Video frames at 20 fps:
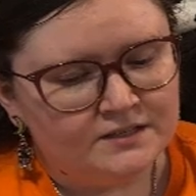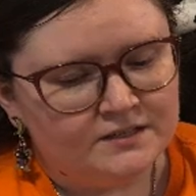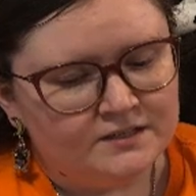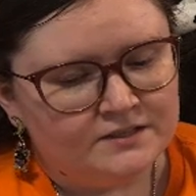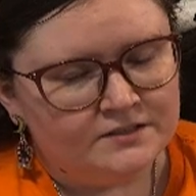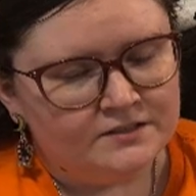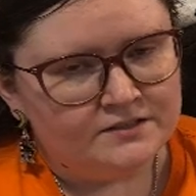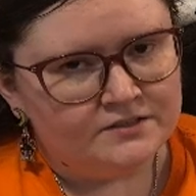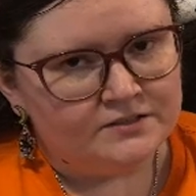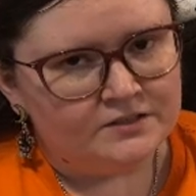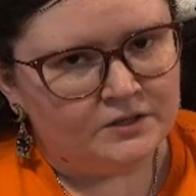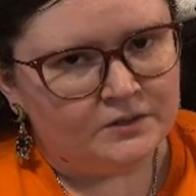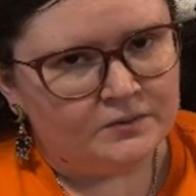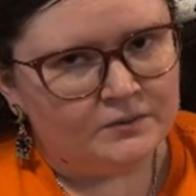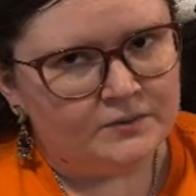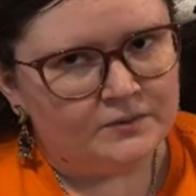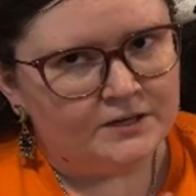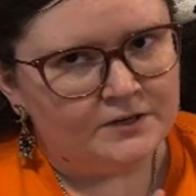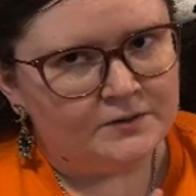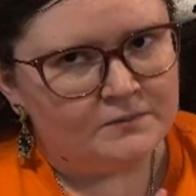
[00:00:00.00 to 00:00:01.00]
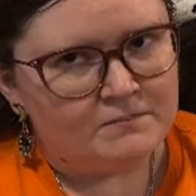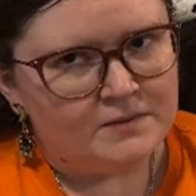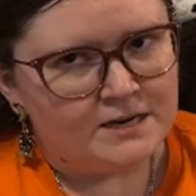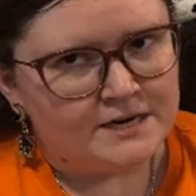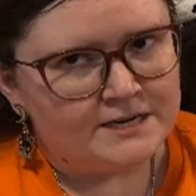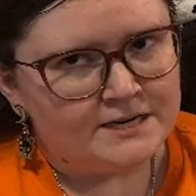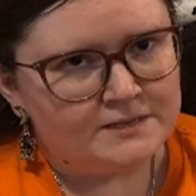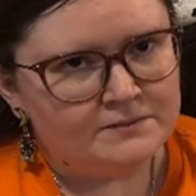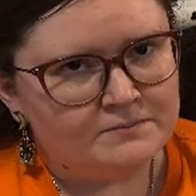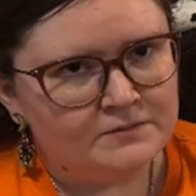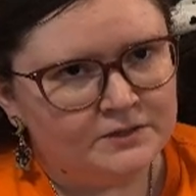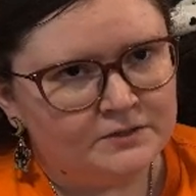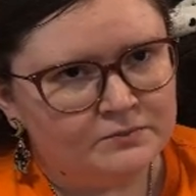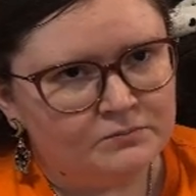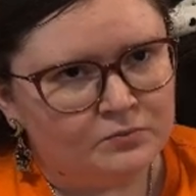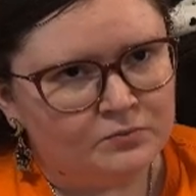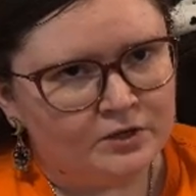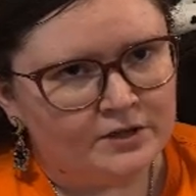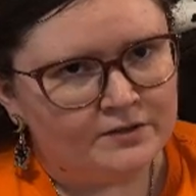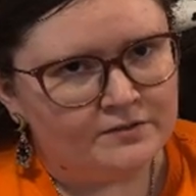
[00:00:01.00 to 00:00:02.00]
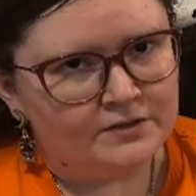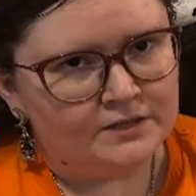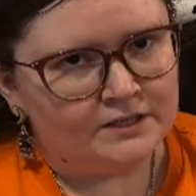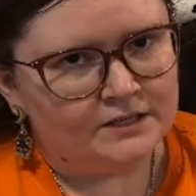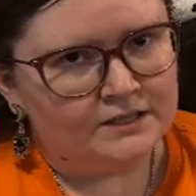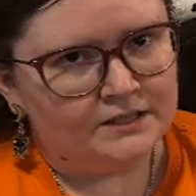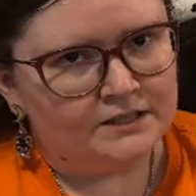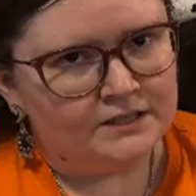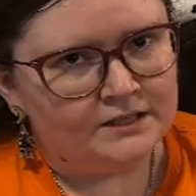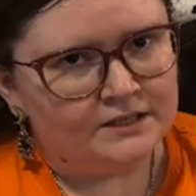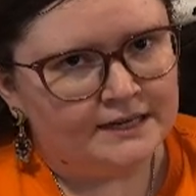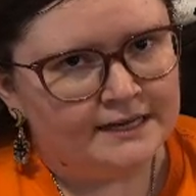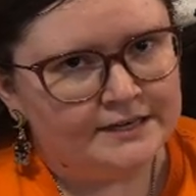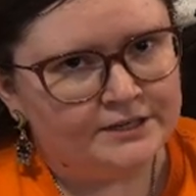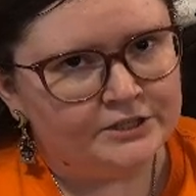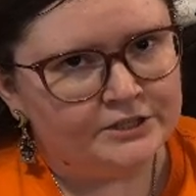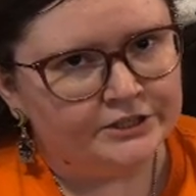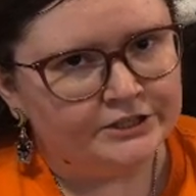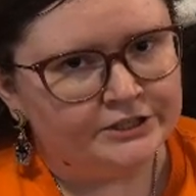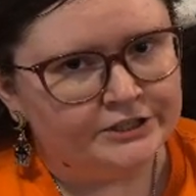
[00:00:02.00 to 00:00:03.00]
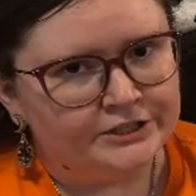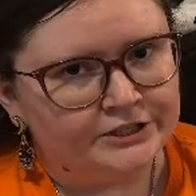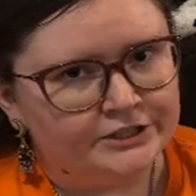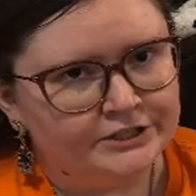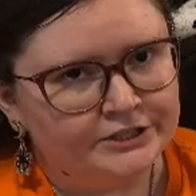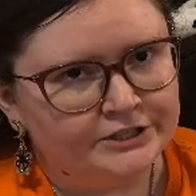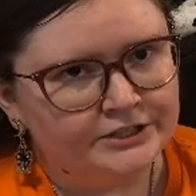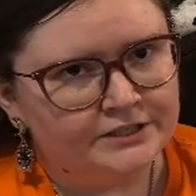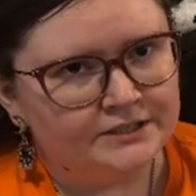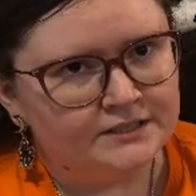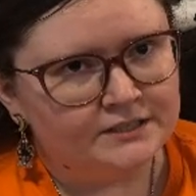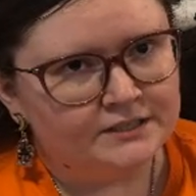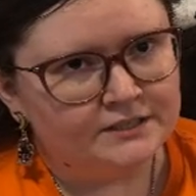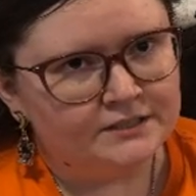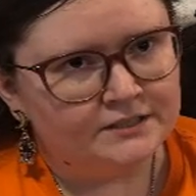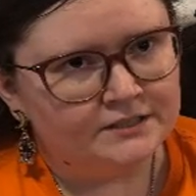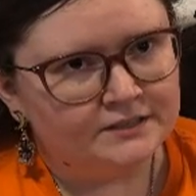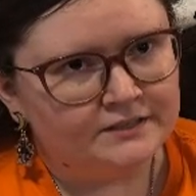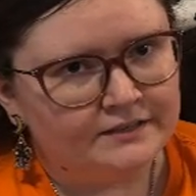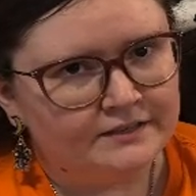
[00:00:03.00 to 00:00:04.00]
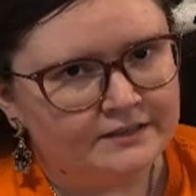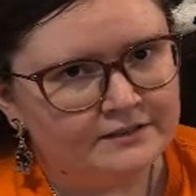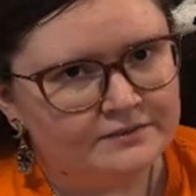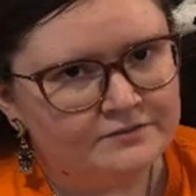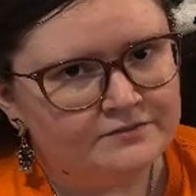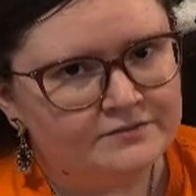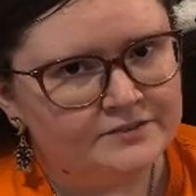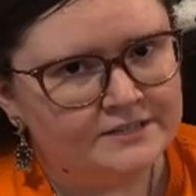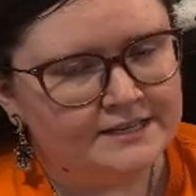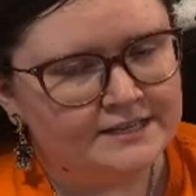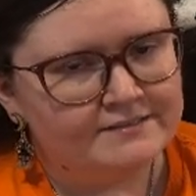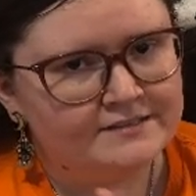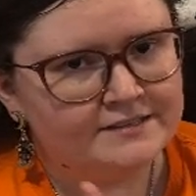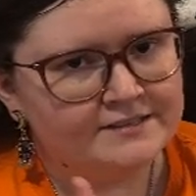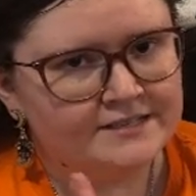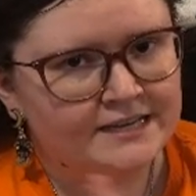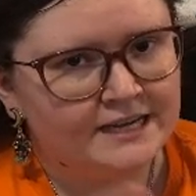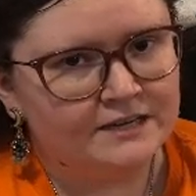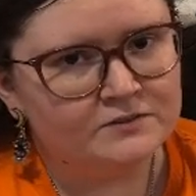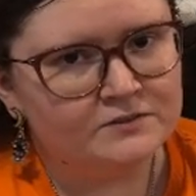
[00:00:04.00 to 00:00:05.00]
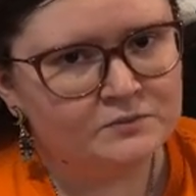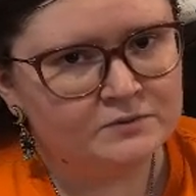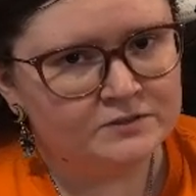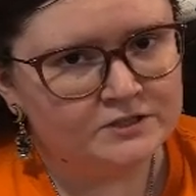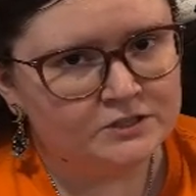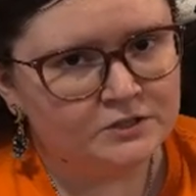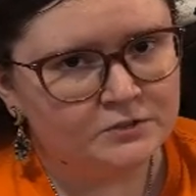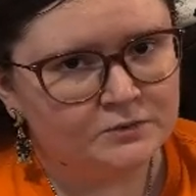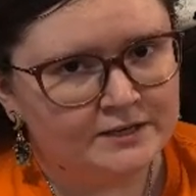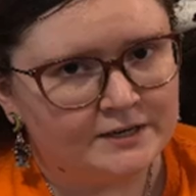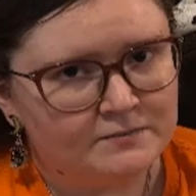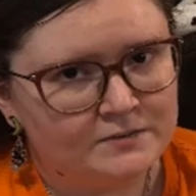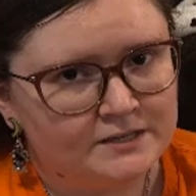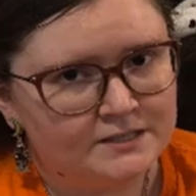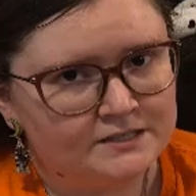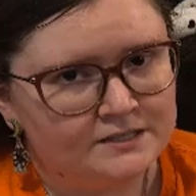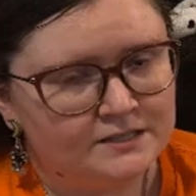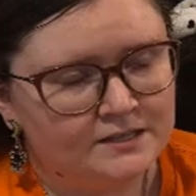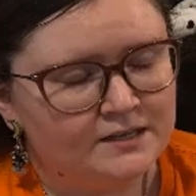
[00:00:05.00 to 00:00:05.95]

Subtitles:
So her mom, her brother, and her lived in this house with their grandma,